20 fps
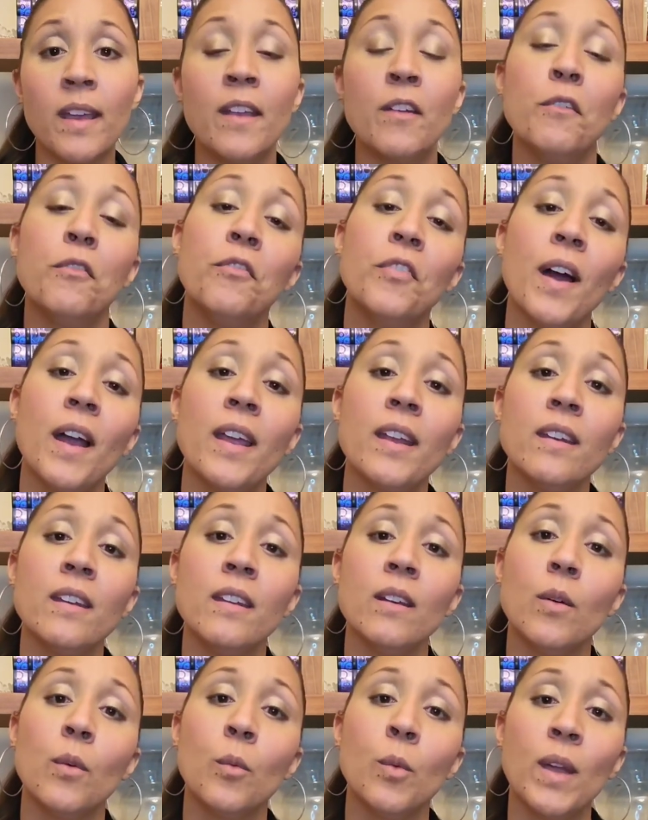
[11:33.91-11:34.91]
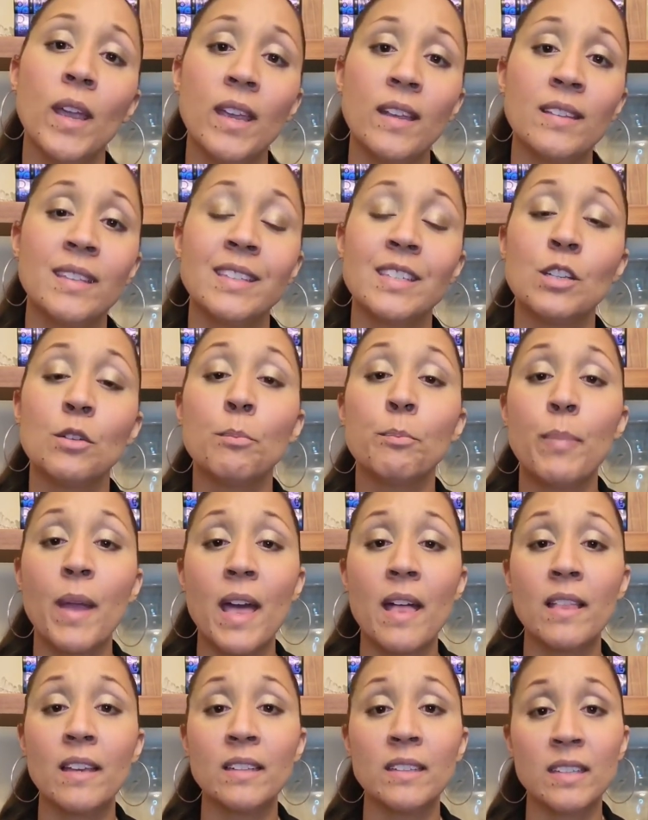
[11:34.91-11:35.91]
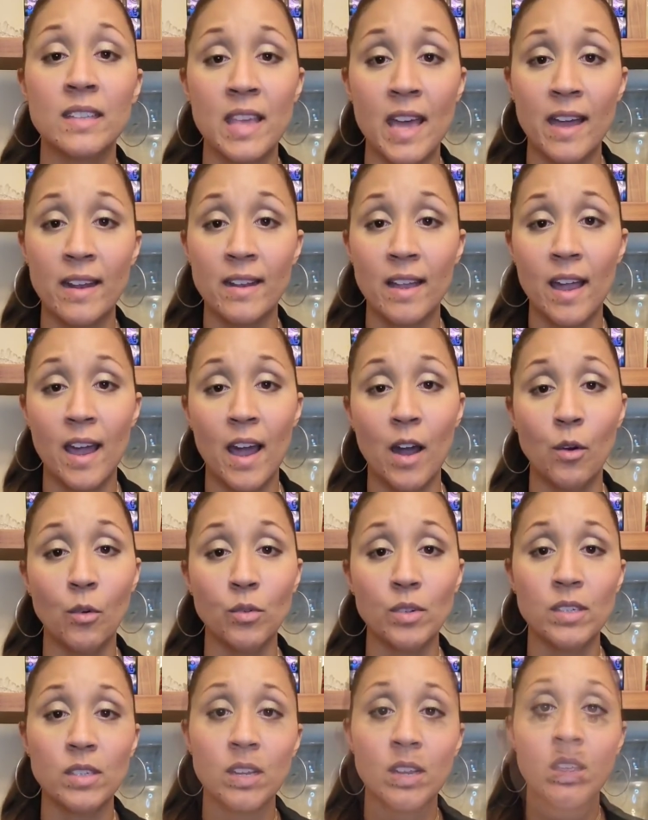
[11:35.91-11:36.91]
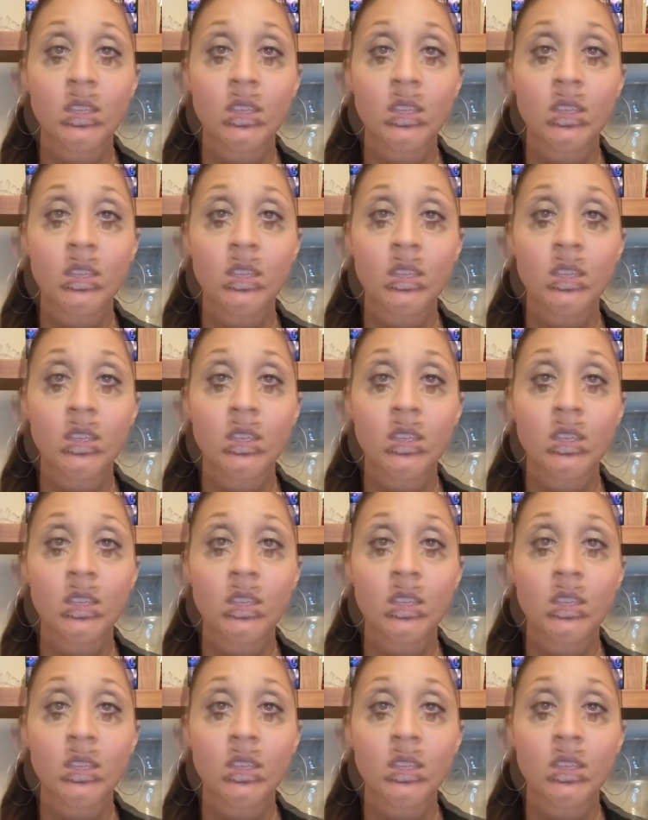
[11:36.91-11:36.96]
and find ways to balance that out.